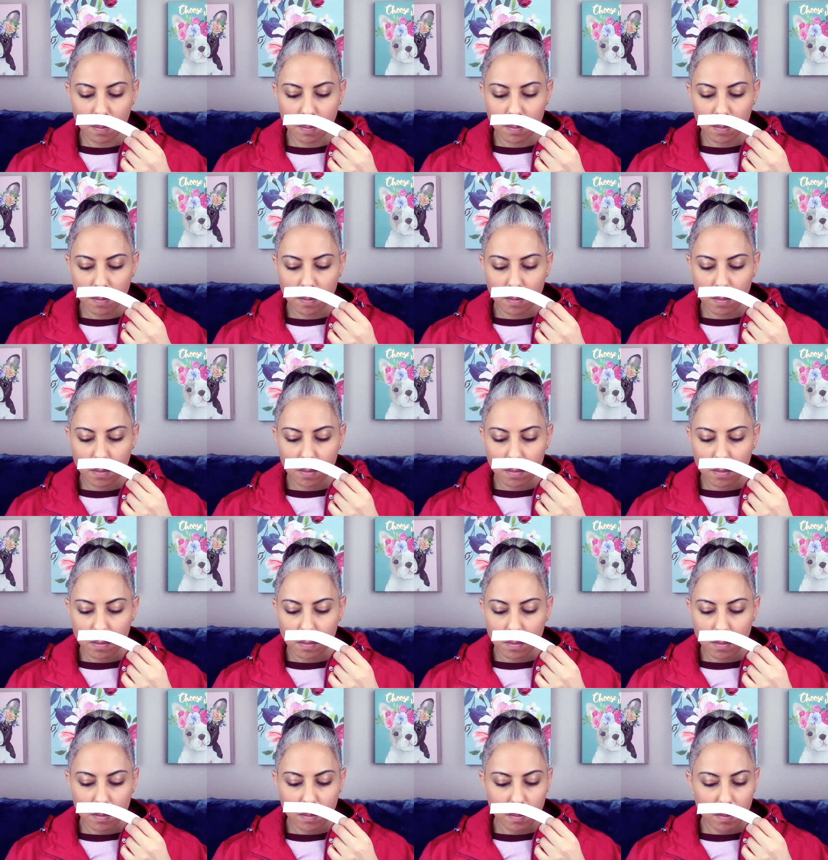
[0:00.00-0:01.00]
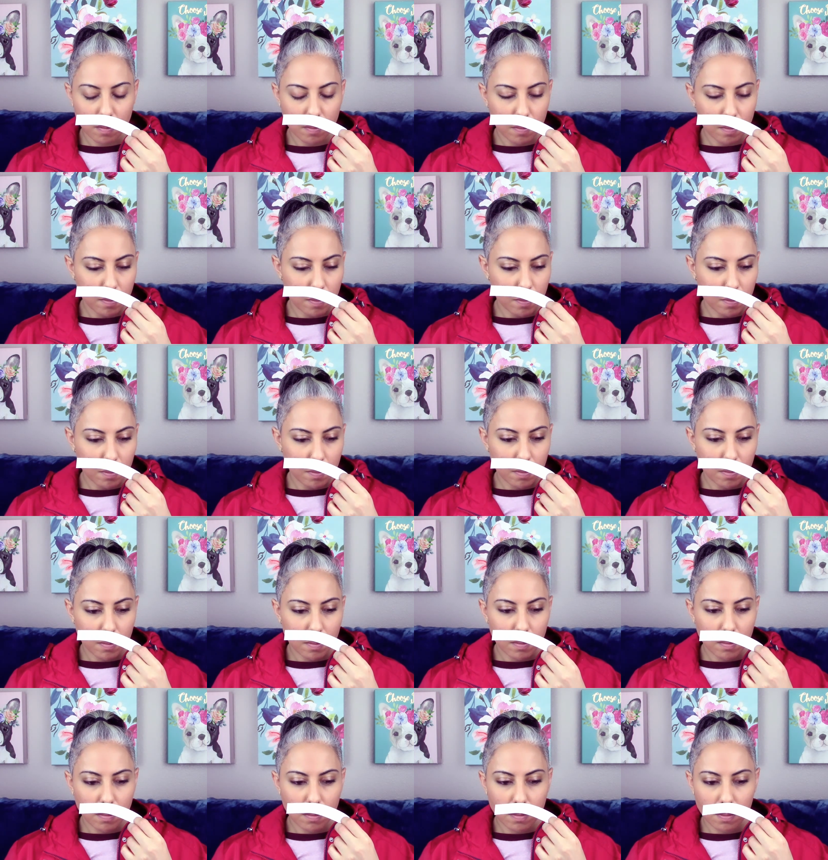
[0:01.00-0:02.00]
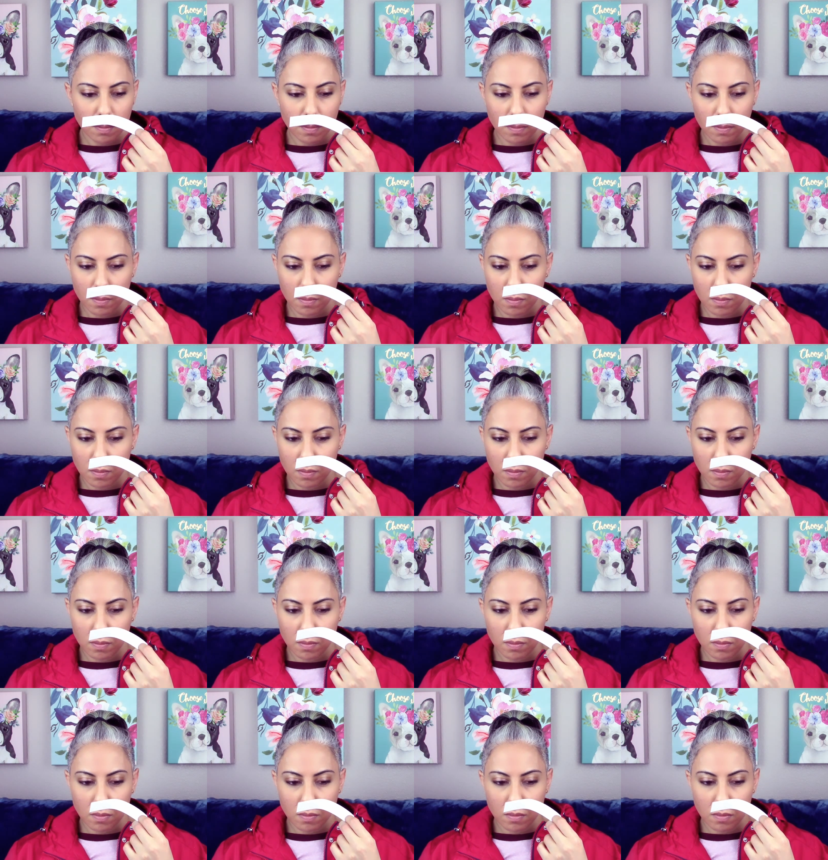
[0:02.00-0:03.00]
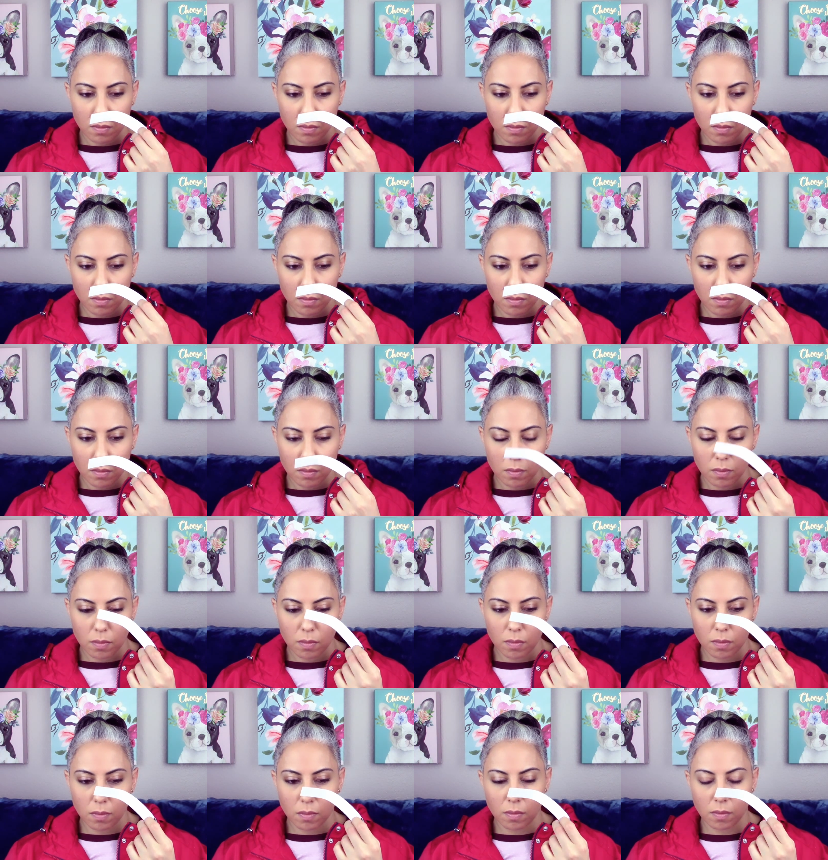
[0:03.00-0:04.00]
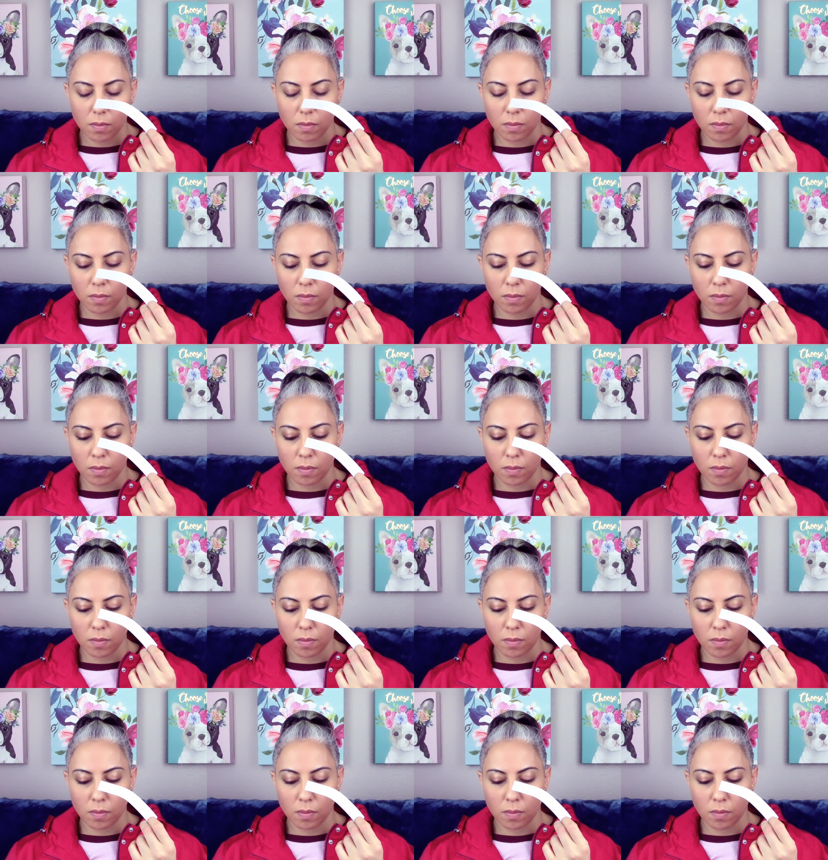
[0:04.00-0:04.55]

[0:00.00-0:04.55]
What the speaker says: No one is speaking in this clip.